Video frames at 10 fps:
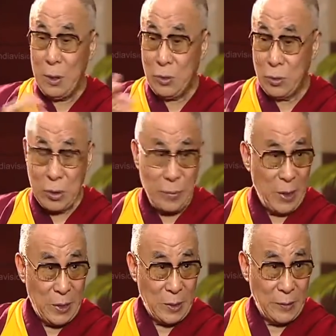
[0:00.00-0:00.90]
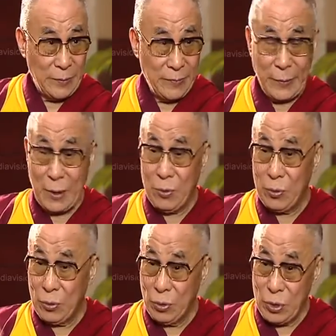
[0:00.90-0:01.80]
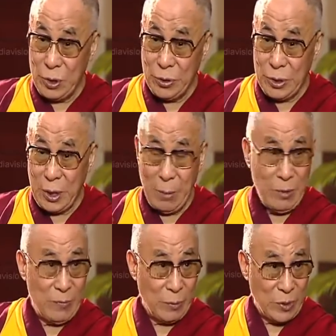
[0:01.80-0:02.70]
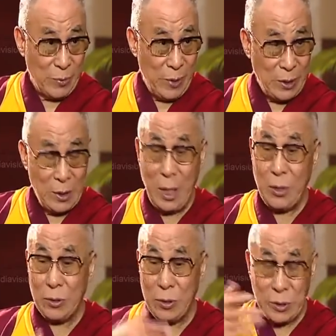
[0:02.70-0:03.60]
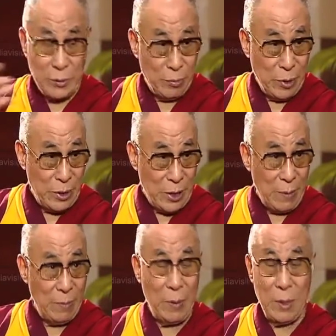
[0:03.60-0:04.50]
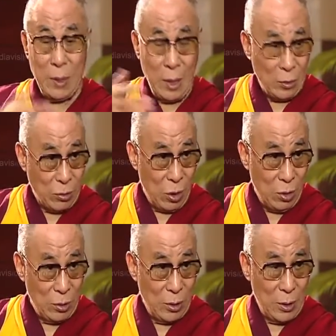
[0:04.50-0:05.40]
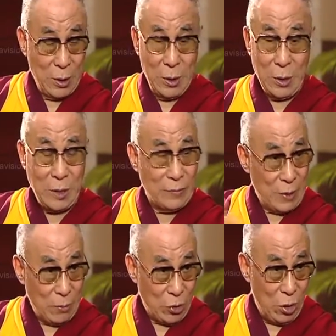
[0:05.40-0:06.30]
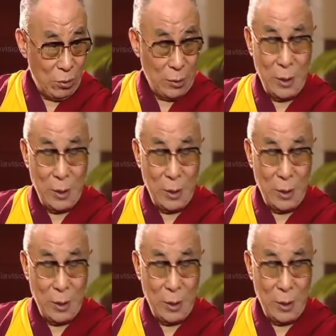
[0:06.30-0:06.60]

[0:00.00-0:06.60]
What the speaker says: to Tibetan, who usually is coming from Tibet. I usually meet them and talk, give some talk.